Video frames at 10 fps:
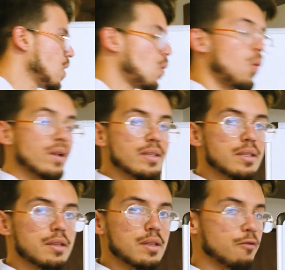what's
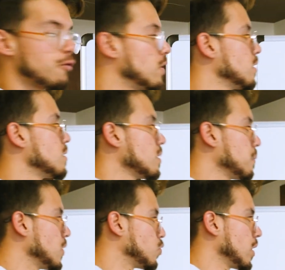the difference
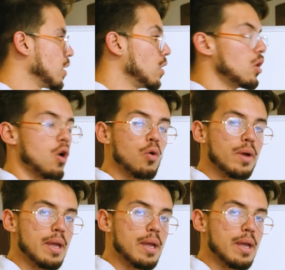between low